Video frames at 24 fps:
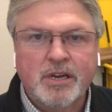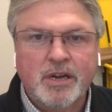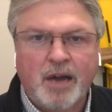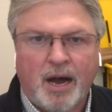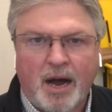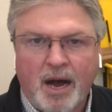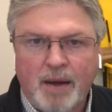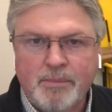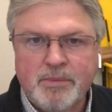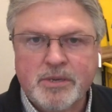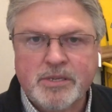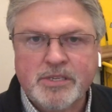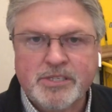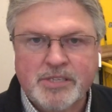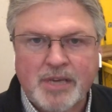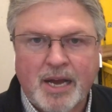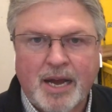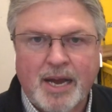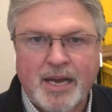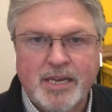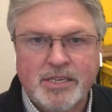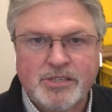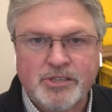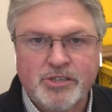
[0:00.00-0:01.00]
common
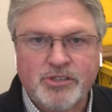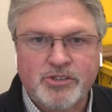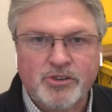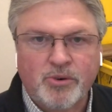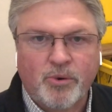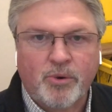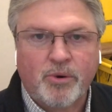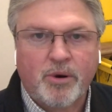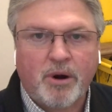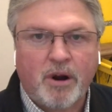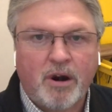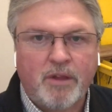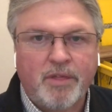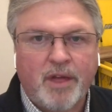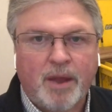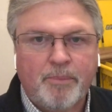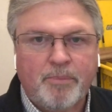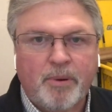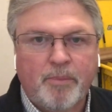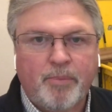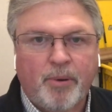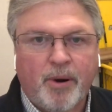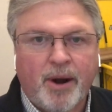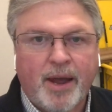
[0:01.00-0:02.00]
sizes or are they
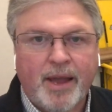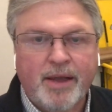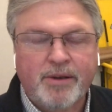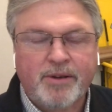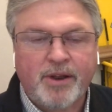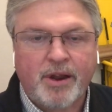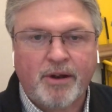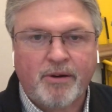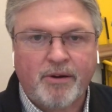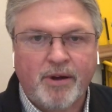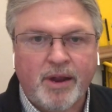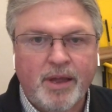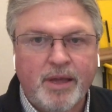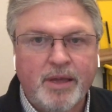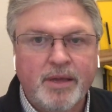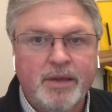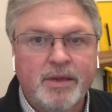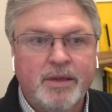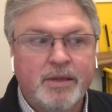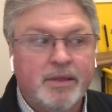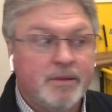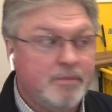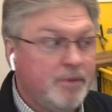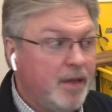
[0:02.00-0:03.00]
proprietary?
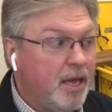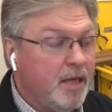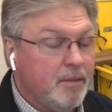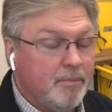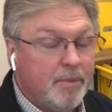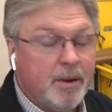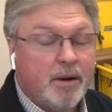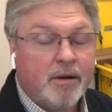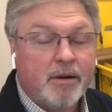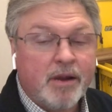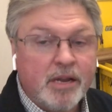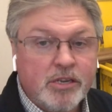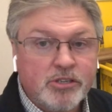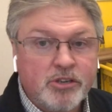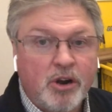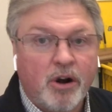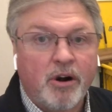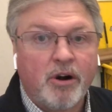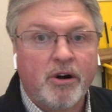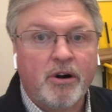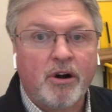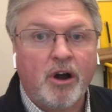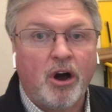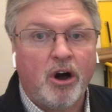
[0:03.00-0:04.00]
Yeah, bearings
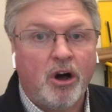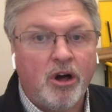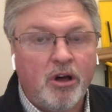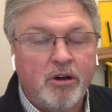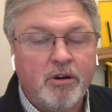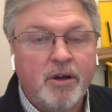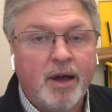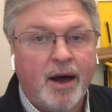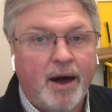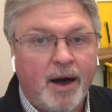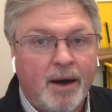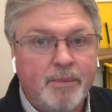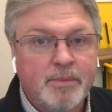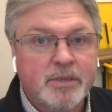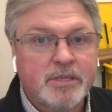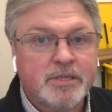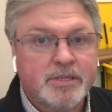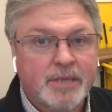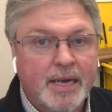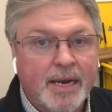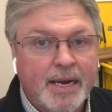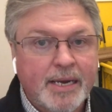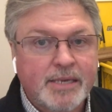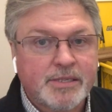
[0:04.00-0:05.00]
are all common
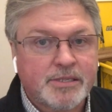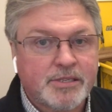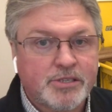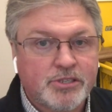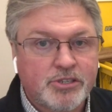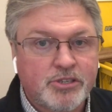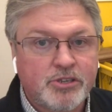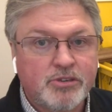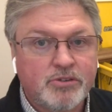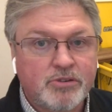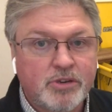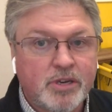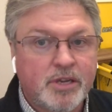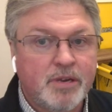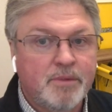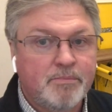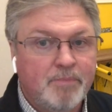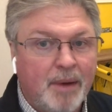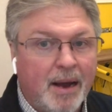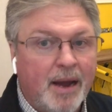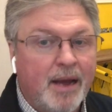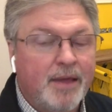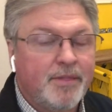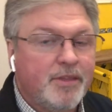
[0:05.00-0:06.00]
sizes. You can
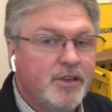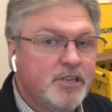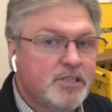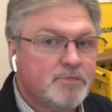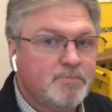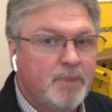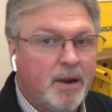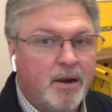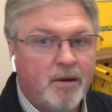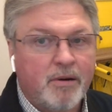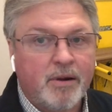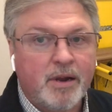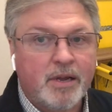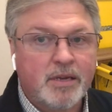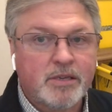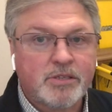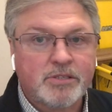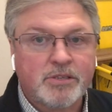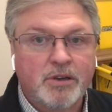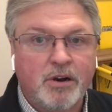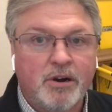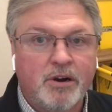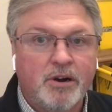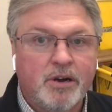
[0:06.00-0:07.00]
buy these
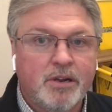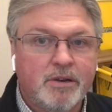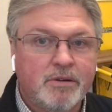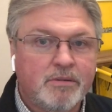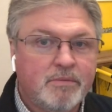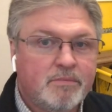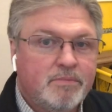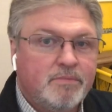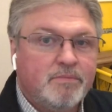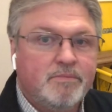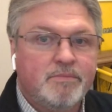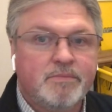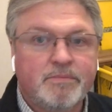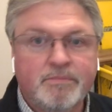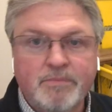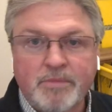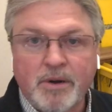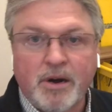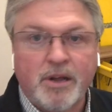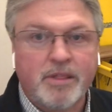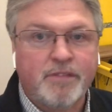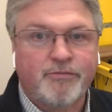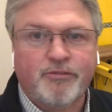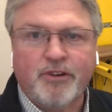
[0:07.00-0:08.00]
bearings on
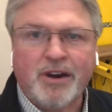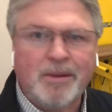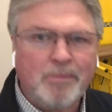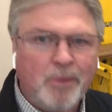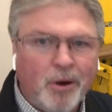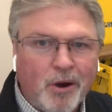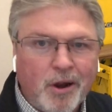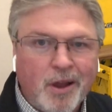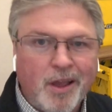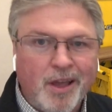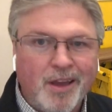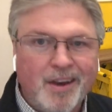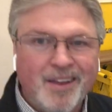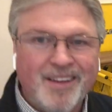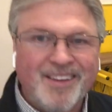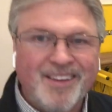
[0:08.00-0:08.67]
on the free market.